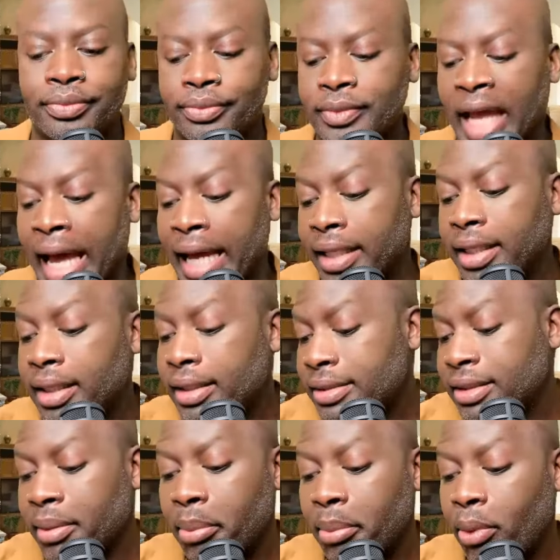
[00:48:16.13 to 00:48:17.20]
I kissed
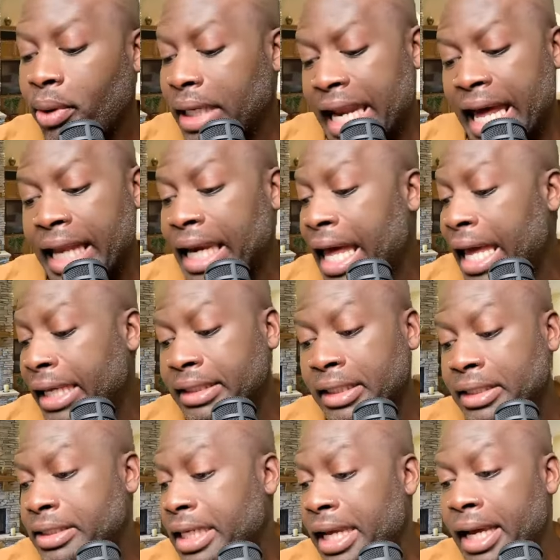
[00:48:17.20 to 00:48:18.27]
the boy and I liked it,
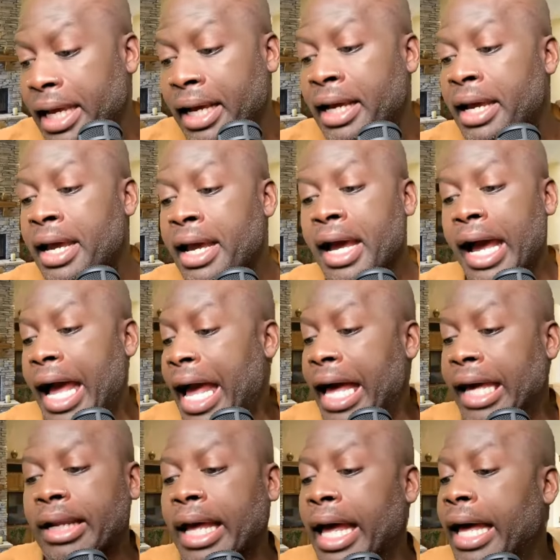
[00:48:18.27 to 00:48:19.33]
child.
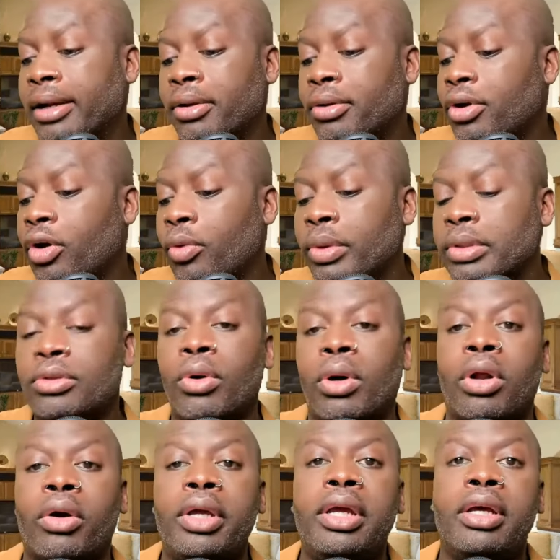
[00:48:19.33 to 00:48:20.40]
I, I don't know what's going
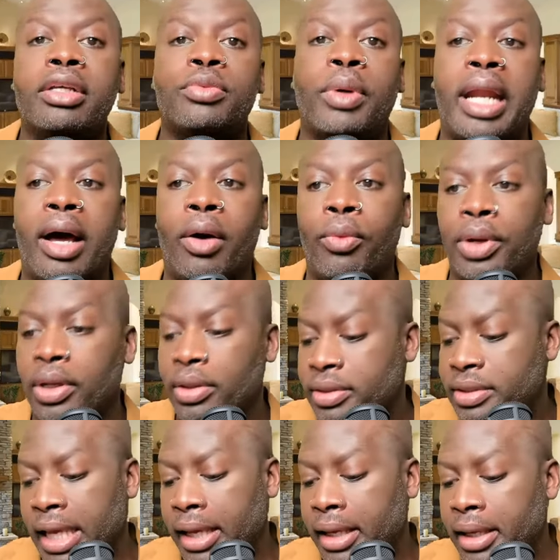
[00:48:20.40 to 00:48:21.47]
on. Here's what I will
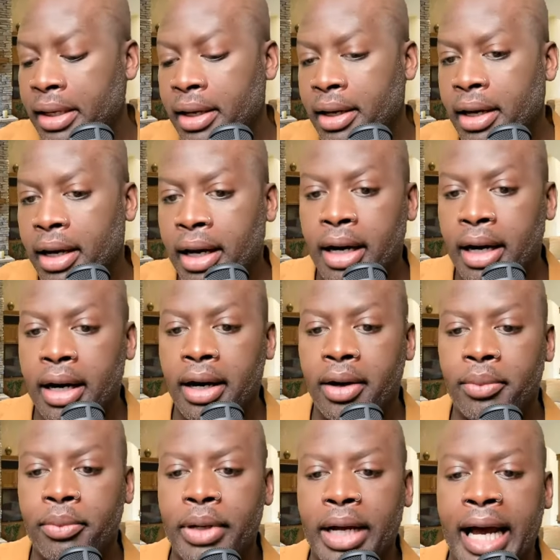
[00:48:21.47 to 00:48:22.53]
say.
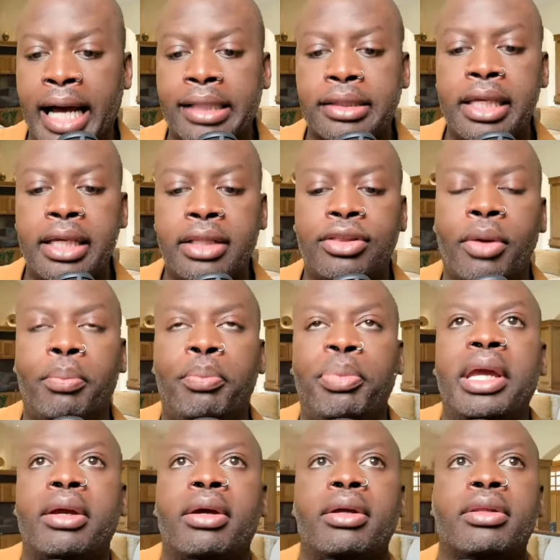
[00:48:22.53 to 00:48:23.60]
Um, I think the
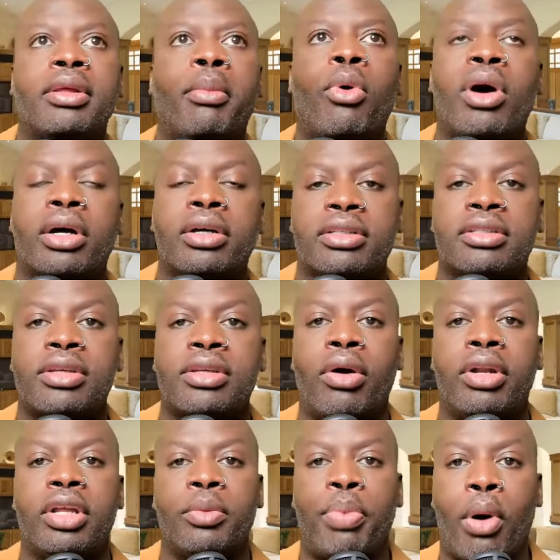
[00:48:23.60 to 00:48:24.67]
bigger, the more
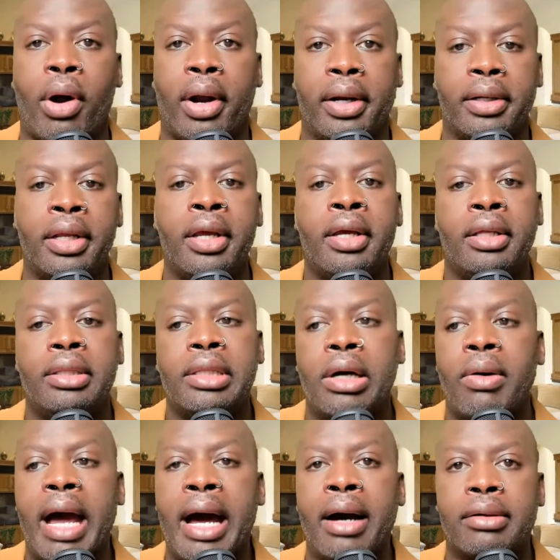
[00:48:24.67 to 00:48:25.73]
concerning part,
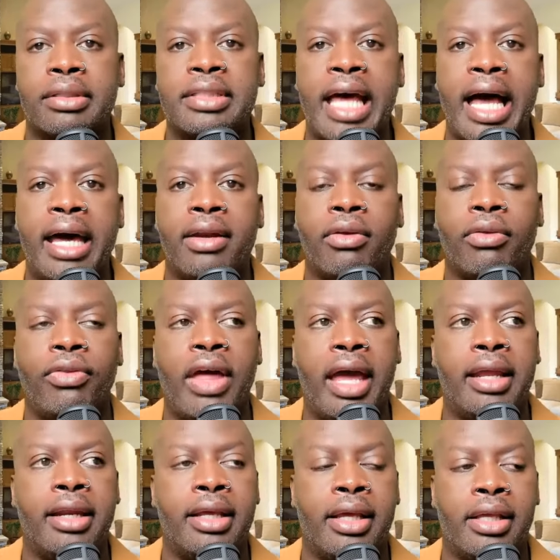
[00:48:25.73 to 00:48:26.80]
though, outside of
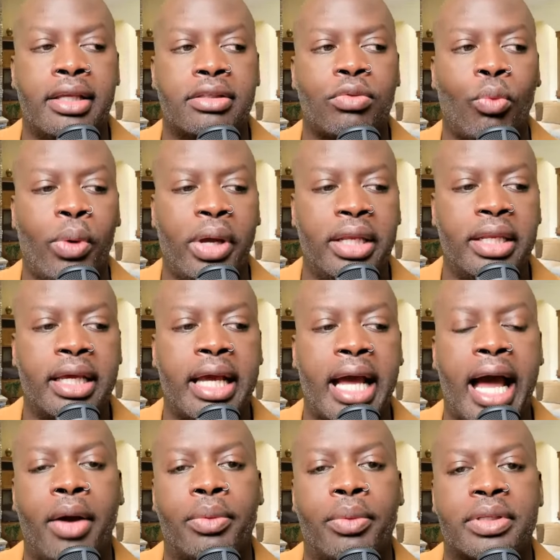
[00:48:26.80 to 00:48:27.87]
that is when the
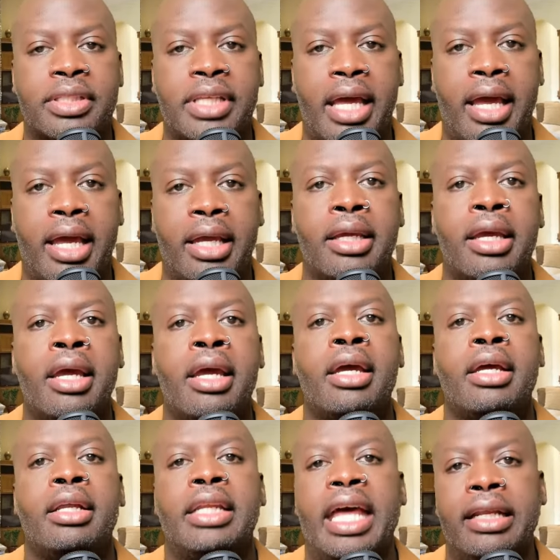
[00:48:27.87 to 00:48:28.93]
guy was saying
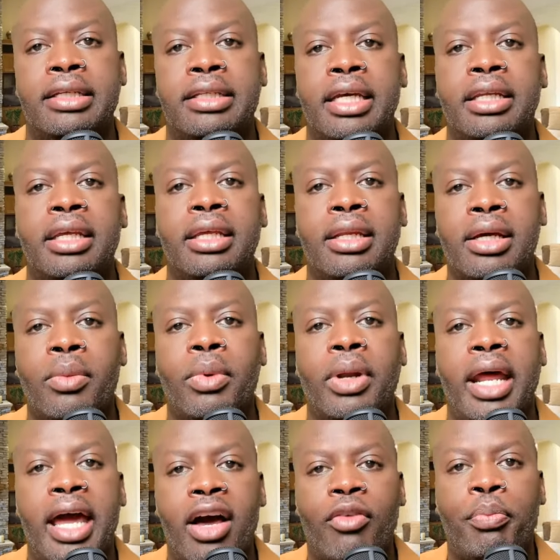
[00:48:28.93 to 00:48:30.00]
that Diddy and them would
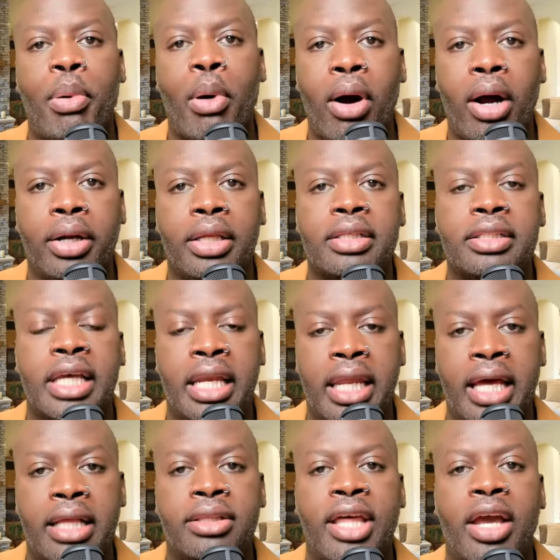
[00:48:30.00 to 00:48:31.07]
have parties and
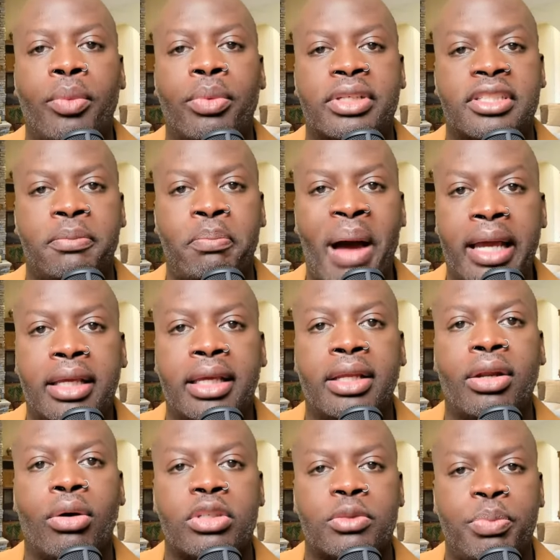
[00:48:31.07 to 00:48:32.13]
that they were spiking
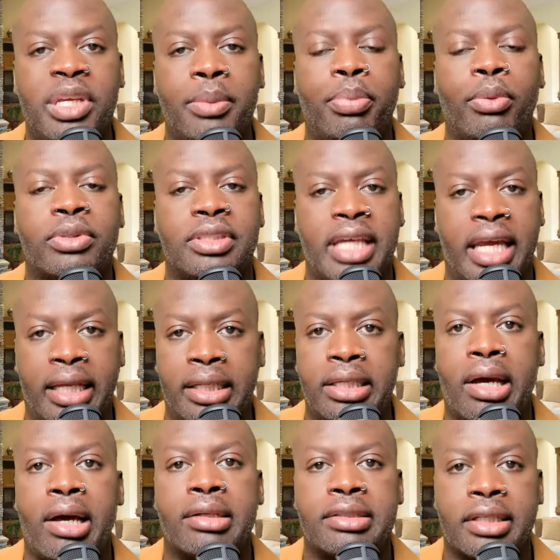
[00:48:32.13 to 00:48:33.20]
those people's daily
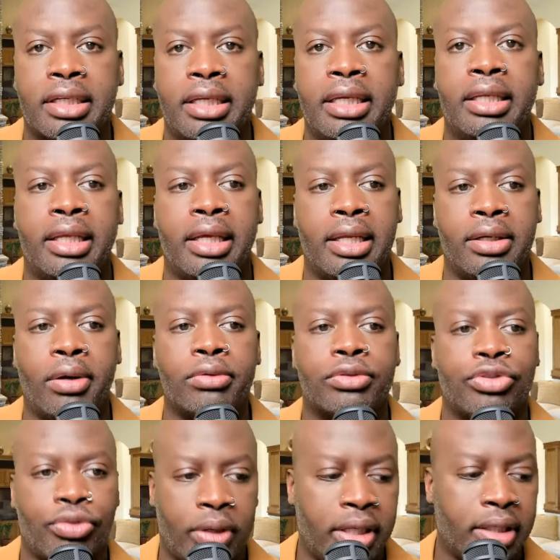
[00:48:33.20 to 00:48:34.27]
on tequila and those
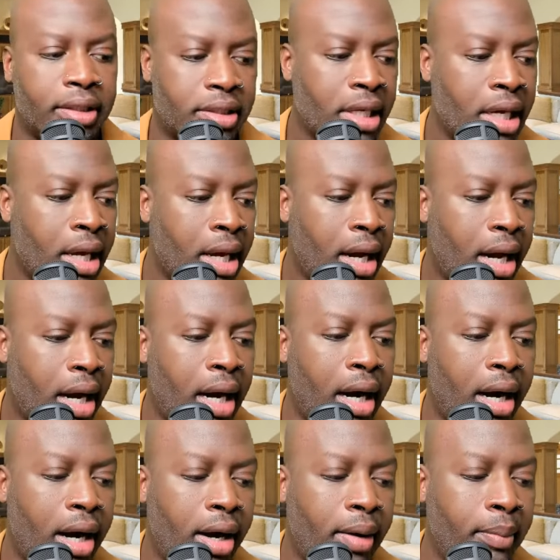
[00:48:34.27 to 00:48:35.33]
drinks.
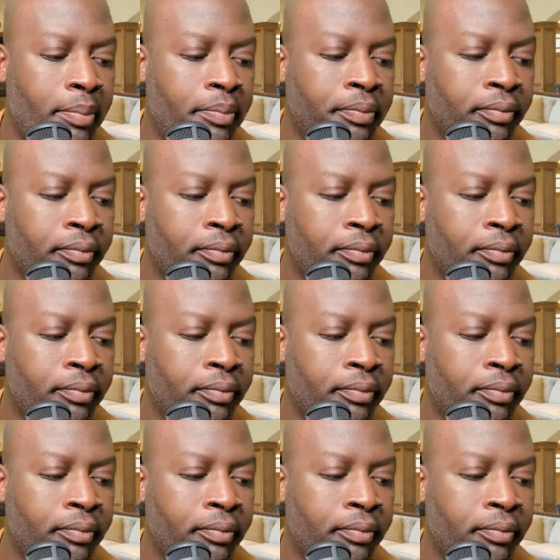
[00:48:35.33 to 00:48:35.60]
Um,